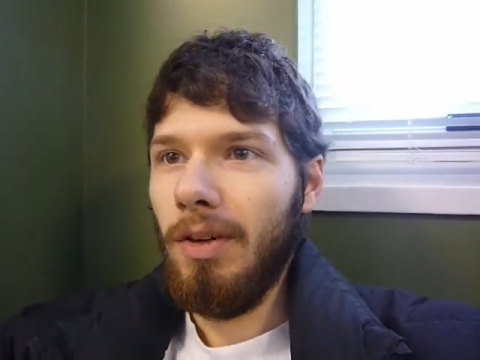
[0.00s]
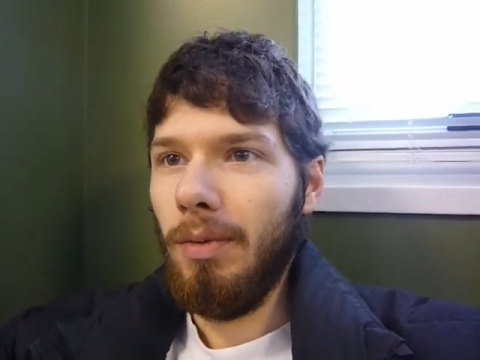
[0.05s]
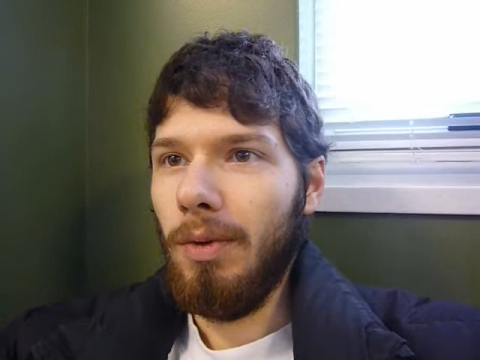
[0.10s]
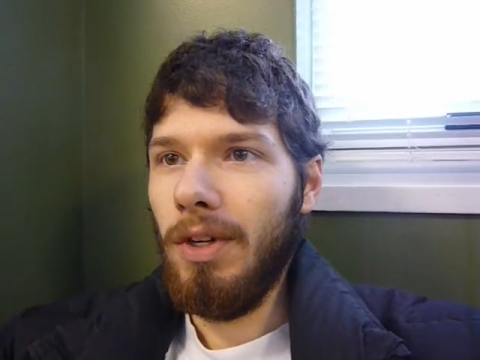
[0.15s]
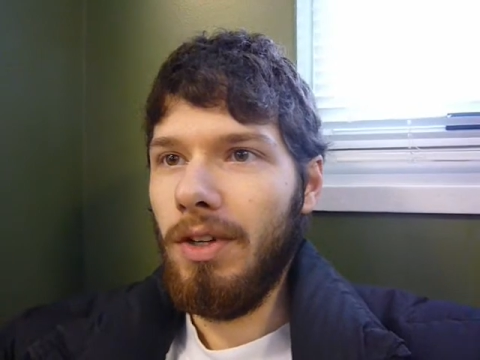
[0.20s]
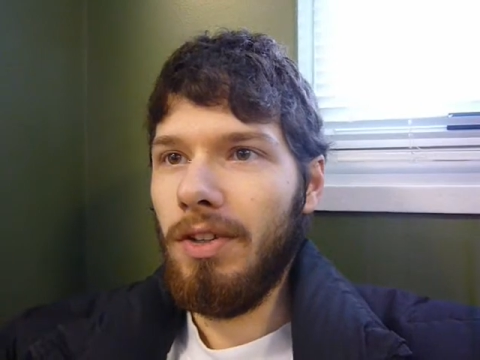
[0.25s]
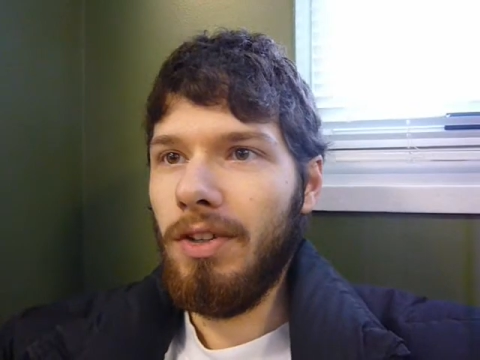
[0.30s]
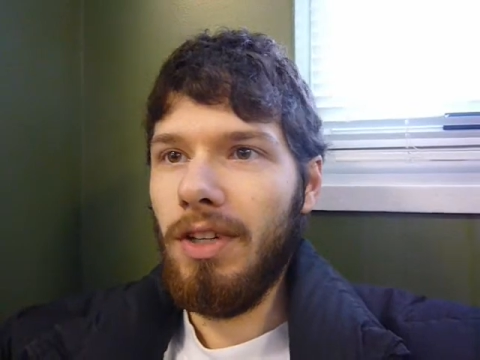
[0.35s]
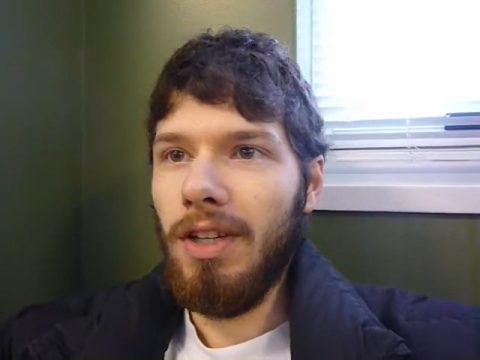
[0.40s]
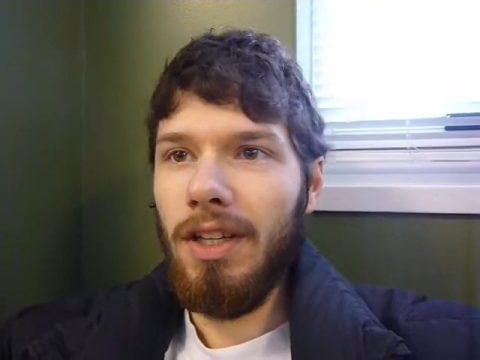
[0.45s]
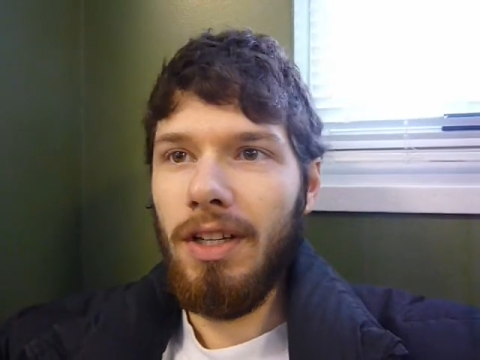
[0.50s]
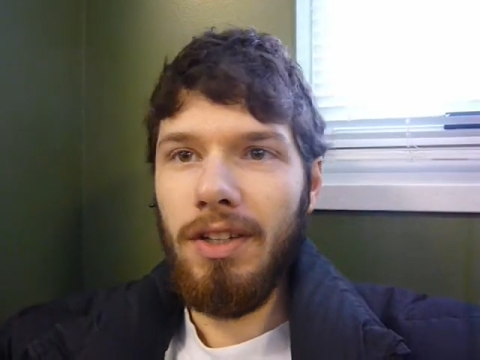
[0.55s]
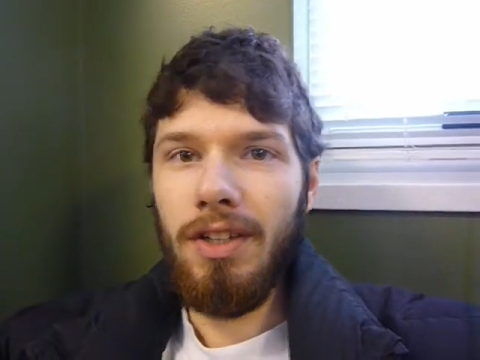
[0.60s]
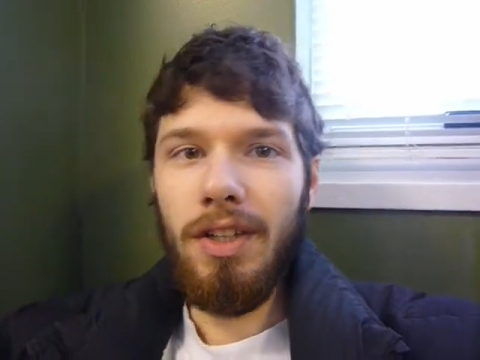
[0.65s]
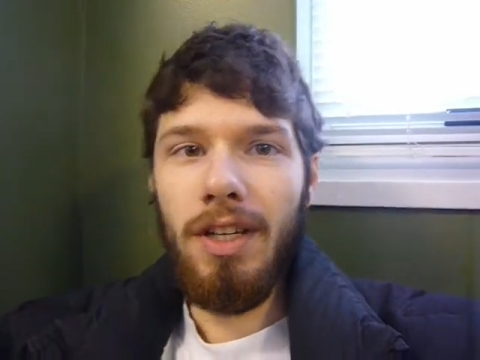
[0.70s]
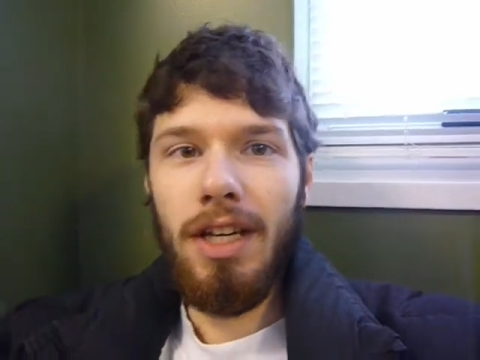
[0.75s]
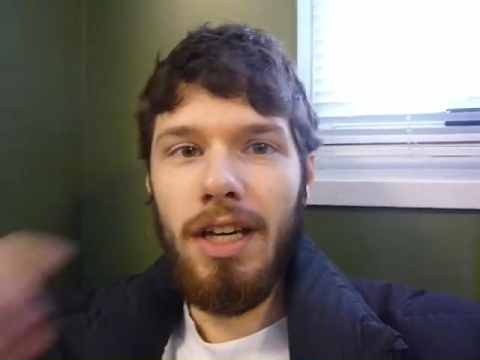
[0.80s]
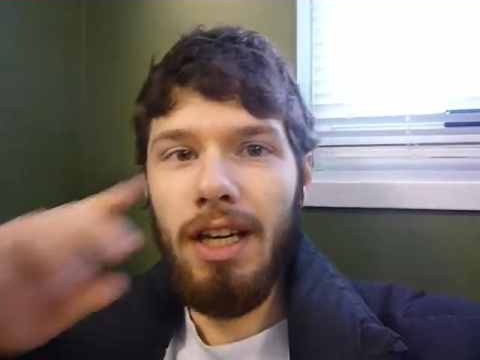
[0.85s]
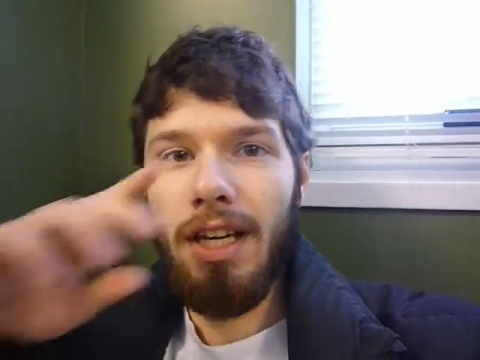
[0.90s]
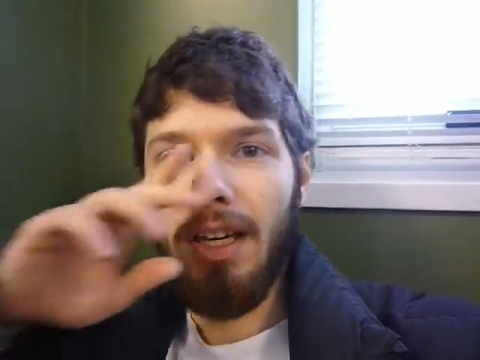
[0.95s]
which
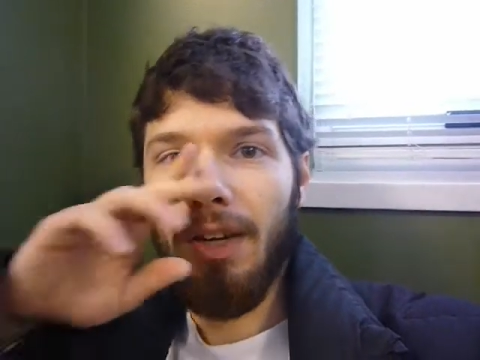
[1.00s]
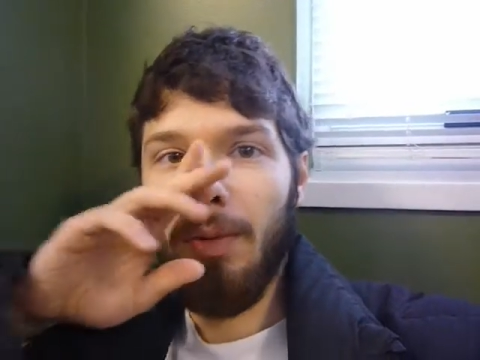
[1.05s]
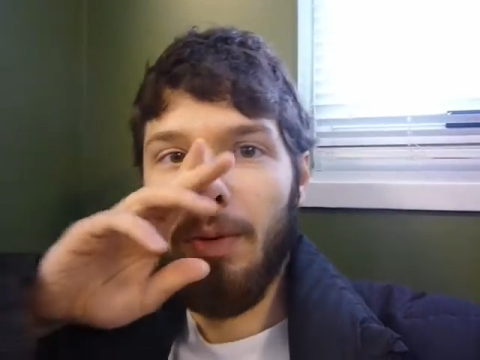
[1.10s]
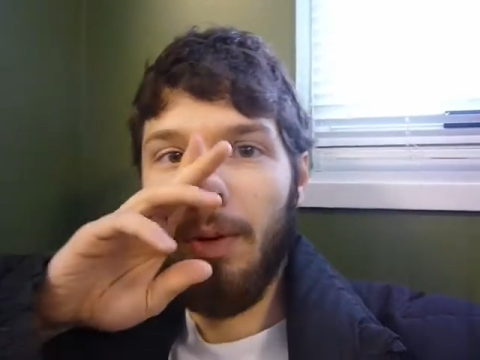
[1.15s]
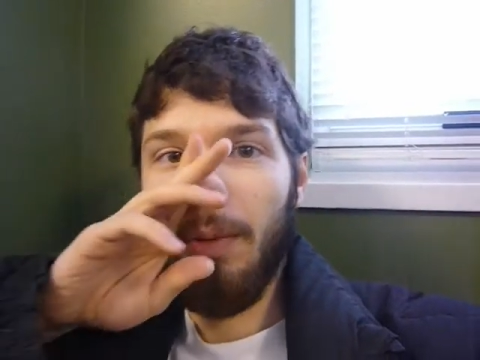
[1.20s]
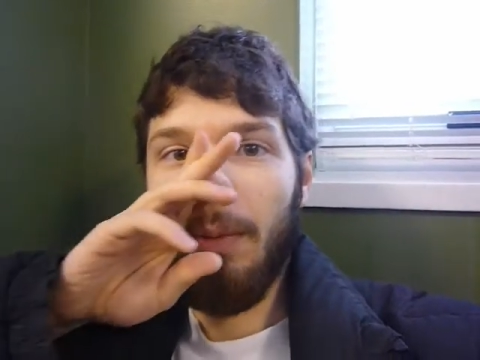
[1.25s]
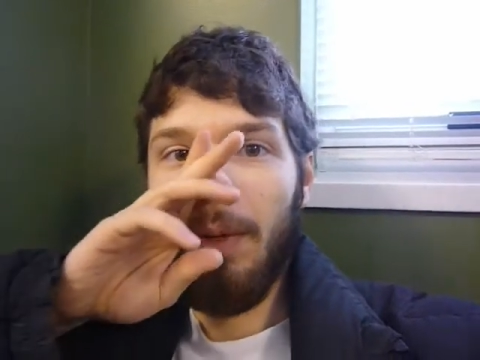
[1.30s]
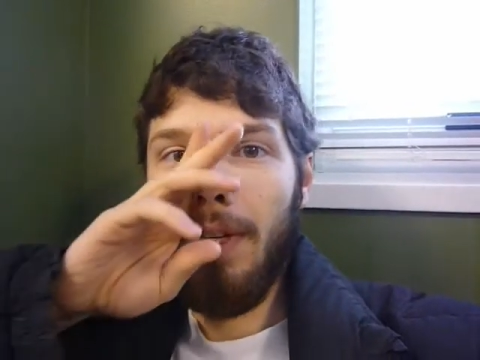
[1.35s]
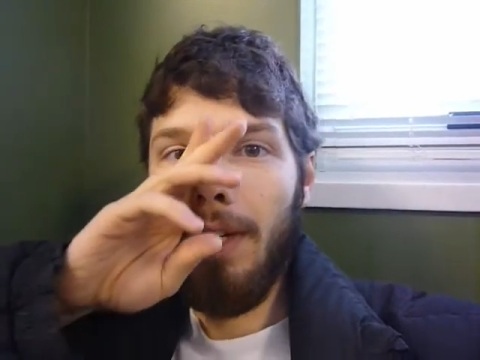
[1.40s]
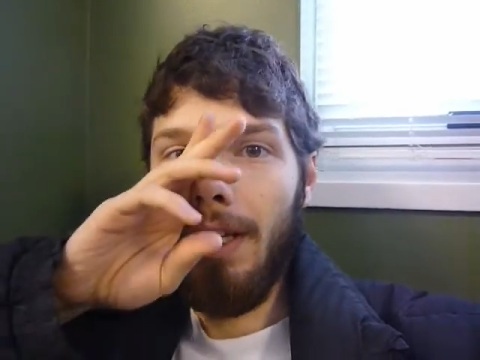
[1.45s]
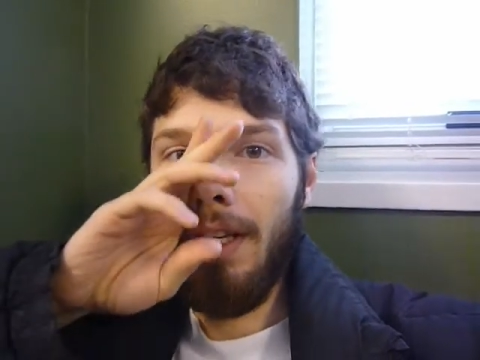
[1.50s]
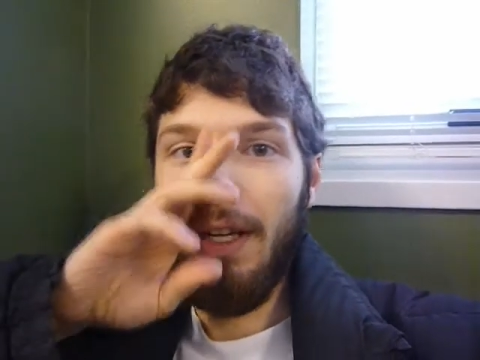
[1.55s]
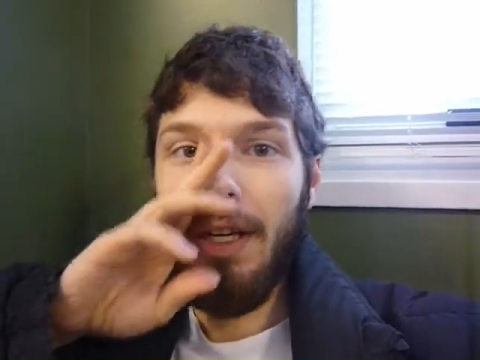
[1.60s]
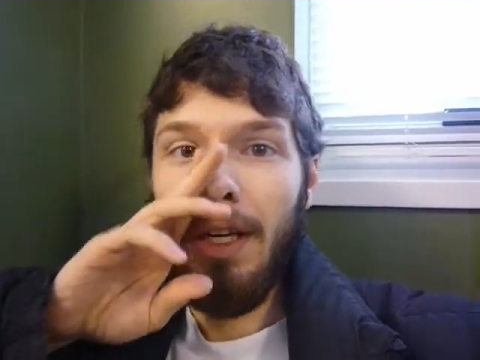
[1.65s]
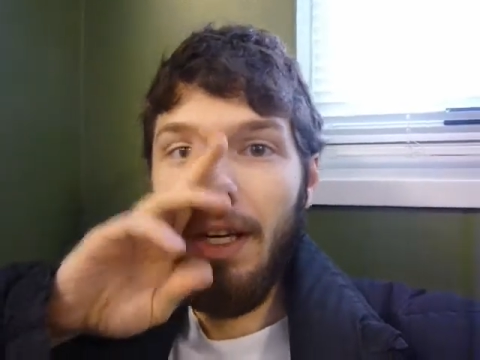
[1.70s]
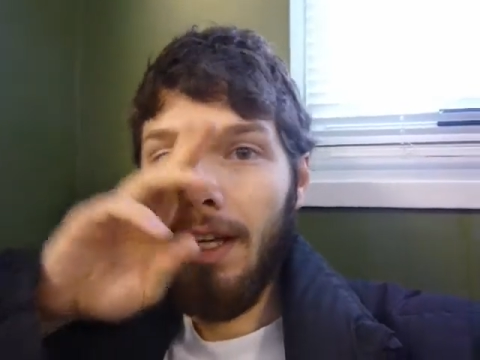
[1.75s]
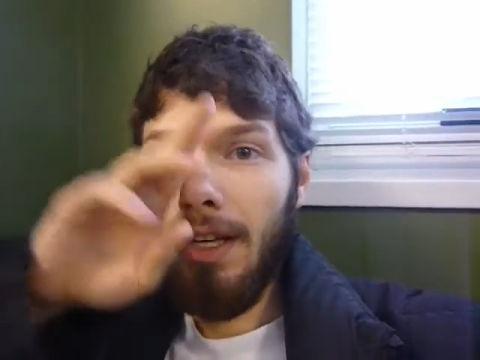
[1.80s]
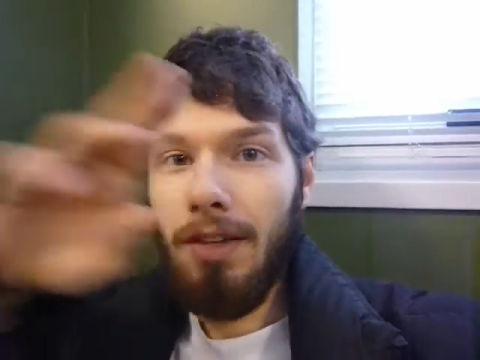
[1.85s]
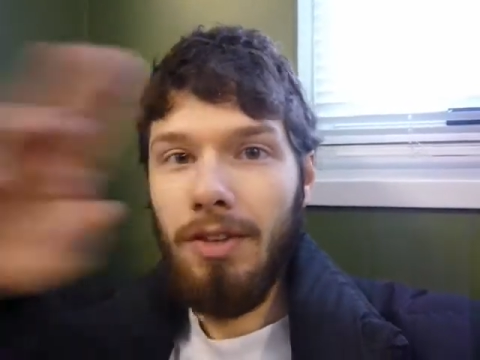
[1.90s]
today will be